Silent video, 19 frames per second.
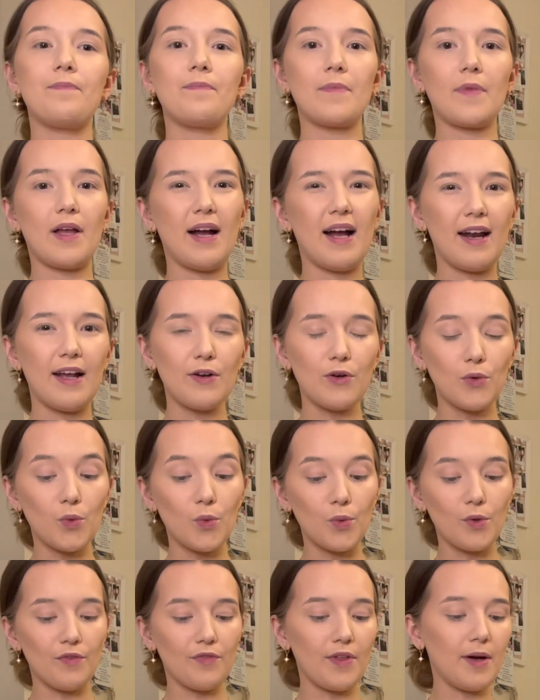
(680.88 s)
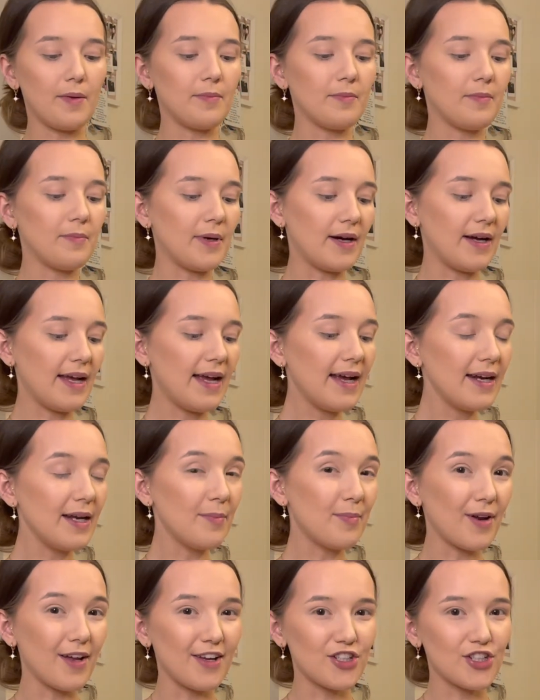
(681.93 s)
like all of them, but any
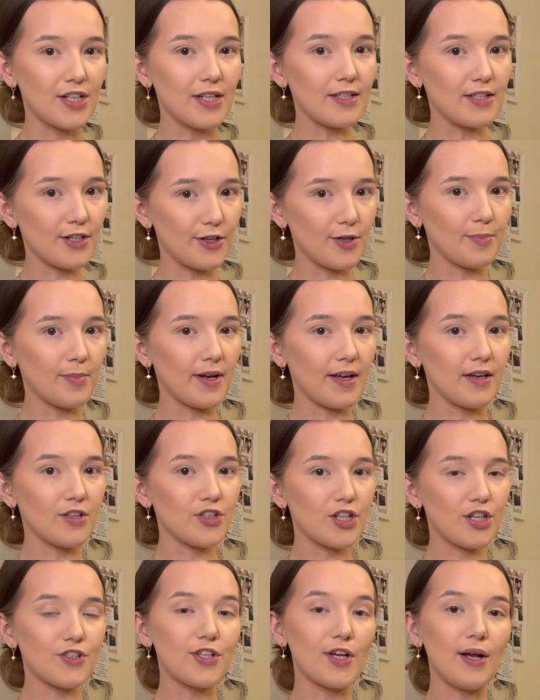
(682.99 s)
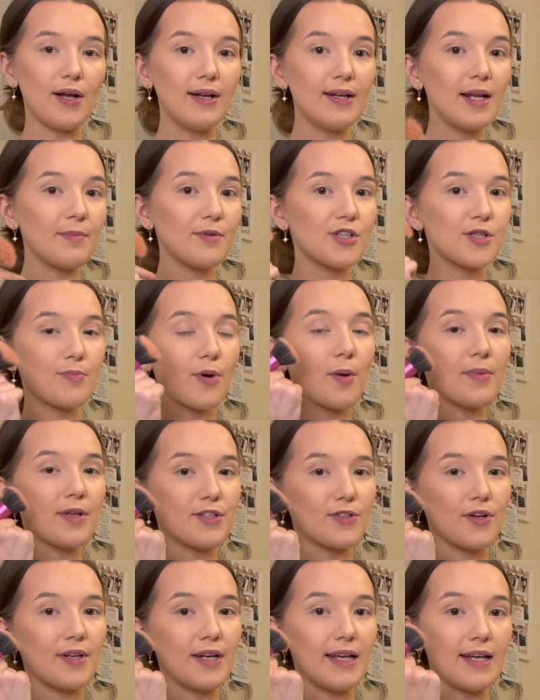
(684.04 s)
blush is a good blush. So let me just pop this
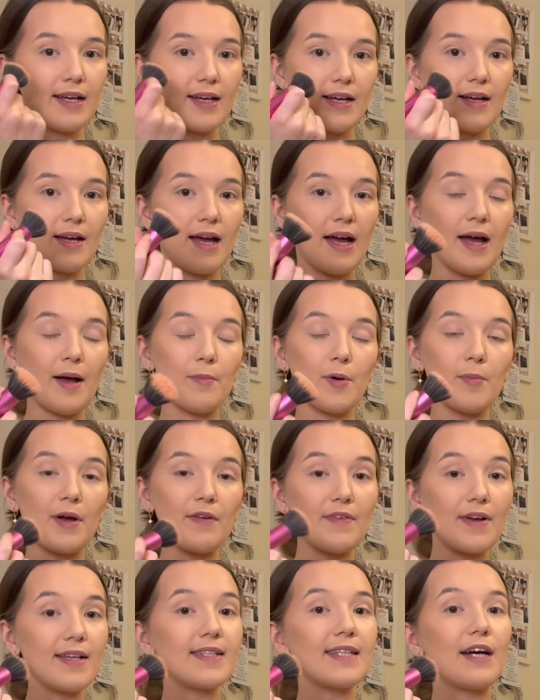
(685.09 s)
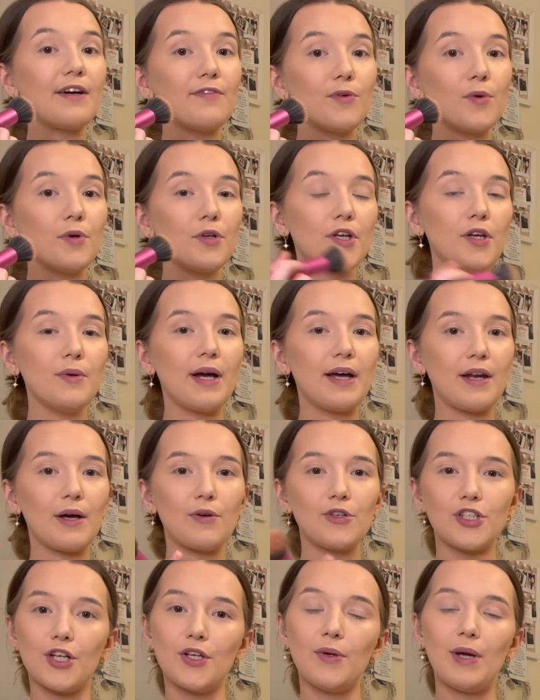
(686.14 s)
on here on my face now for you, and I'll
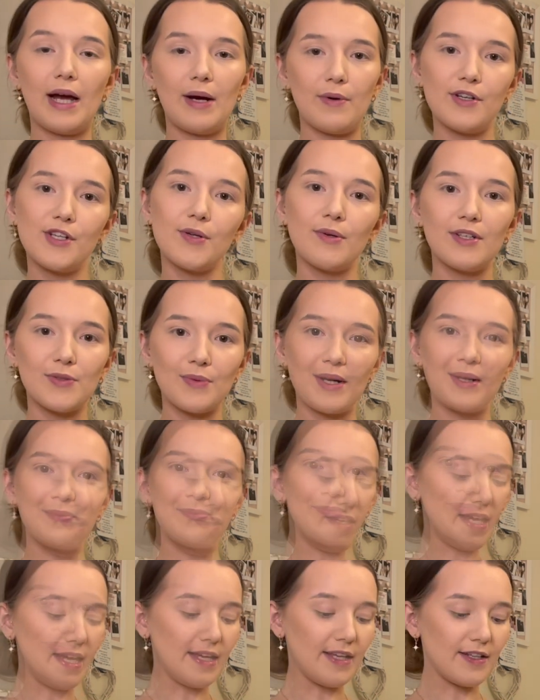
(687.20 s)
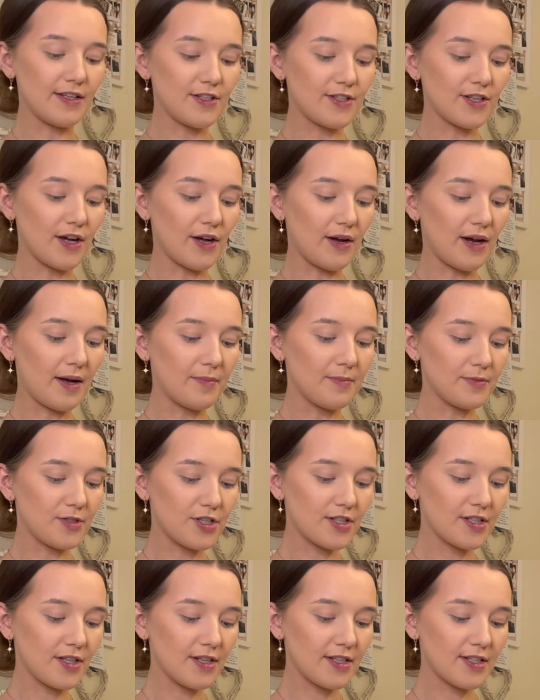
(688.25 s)
show you how I do it as well. Okay, so I'm just
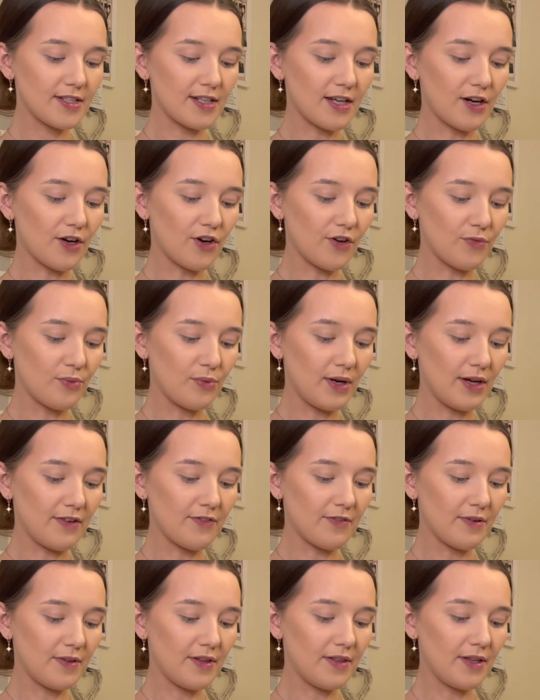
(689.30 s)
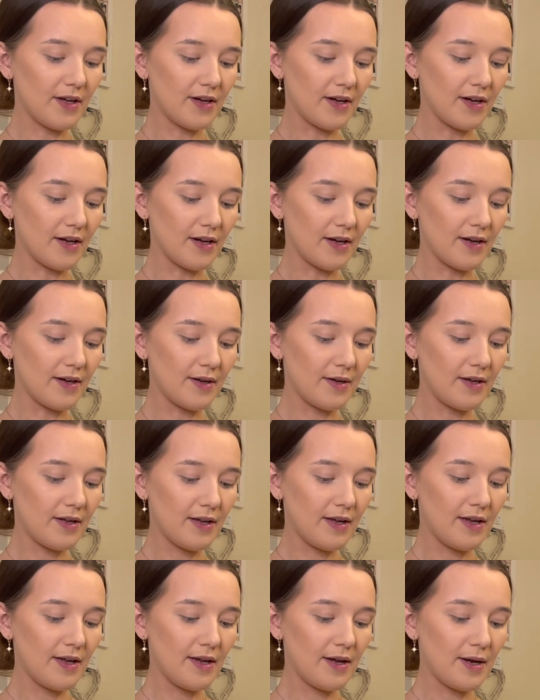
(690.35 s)
going to start off with the
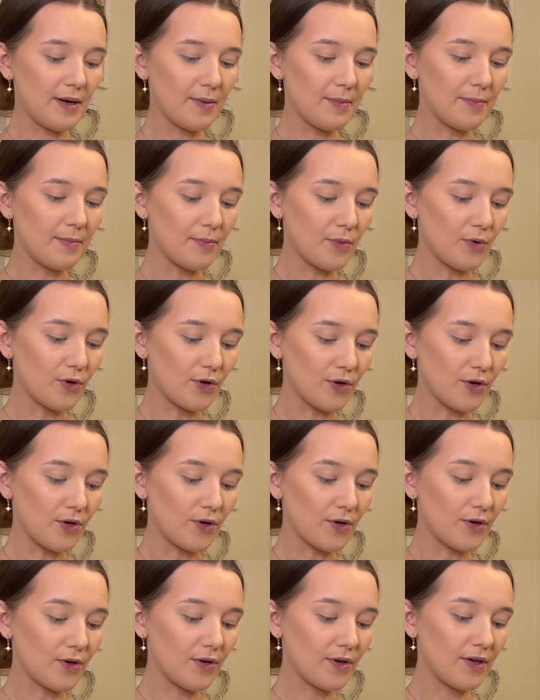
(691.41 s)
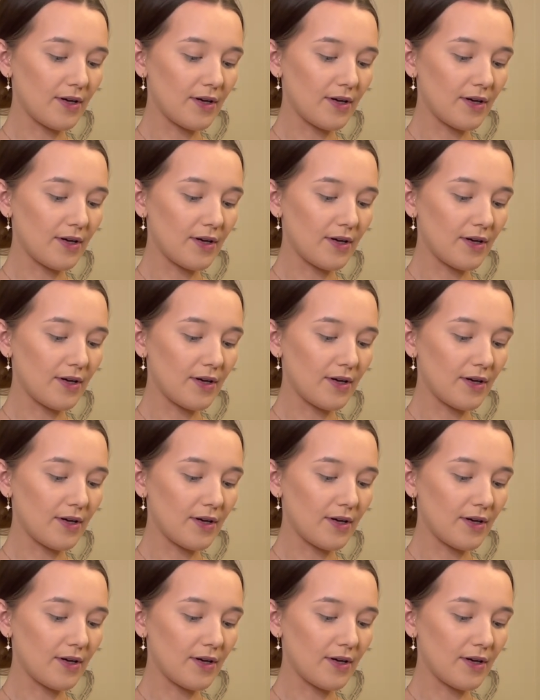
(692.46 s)
more